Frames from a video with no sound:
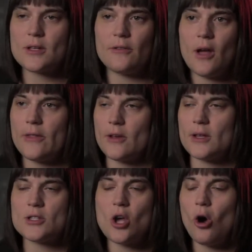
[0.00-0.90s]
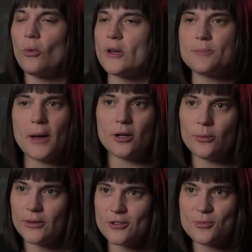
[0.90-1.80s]
of it's always better
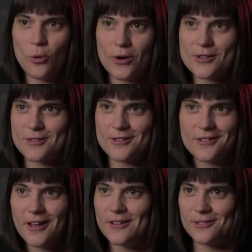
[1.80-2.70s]
when there's more uh,